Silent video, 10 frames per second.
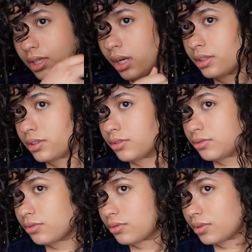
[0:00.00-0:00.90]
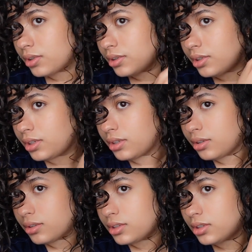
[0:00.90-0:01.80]
This is really
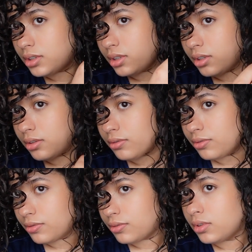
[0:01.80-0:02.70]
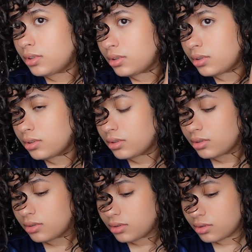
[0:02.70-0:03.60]
stiff.
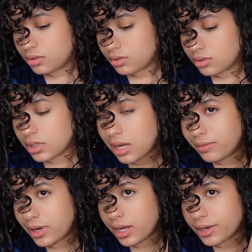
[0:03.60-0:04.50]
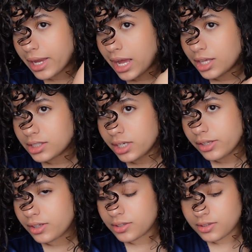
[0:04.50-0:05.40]
I haven't had a cast
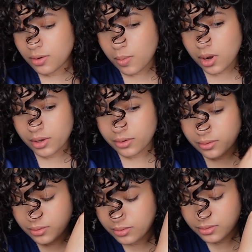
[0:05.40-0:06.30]
like this in a while.